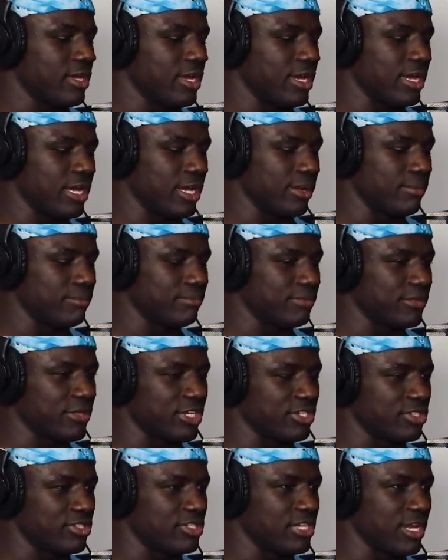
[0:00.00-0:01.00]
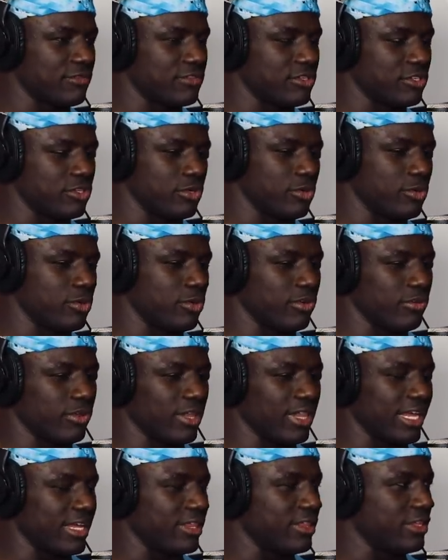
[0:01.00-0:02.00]
Um, because it's tough to do
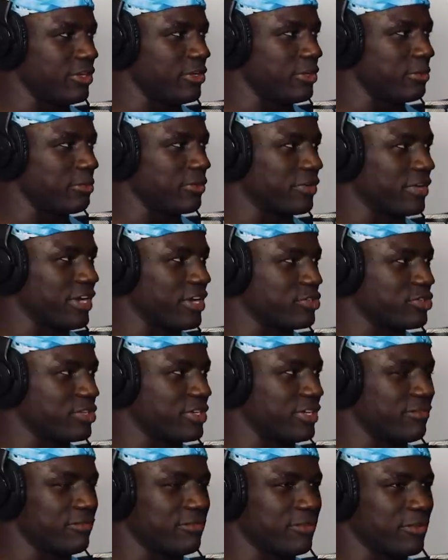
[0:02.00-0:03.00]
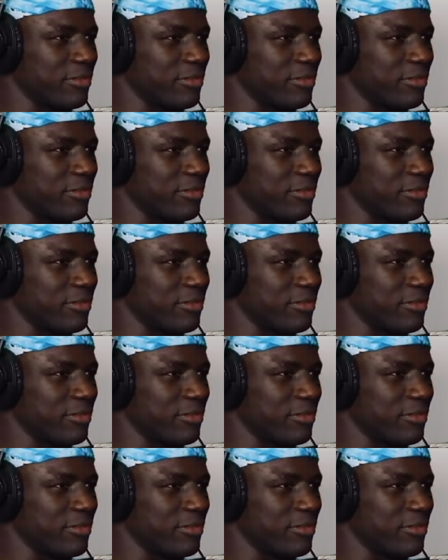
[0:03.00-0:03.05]
a, like a linear progression if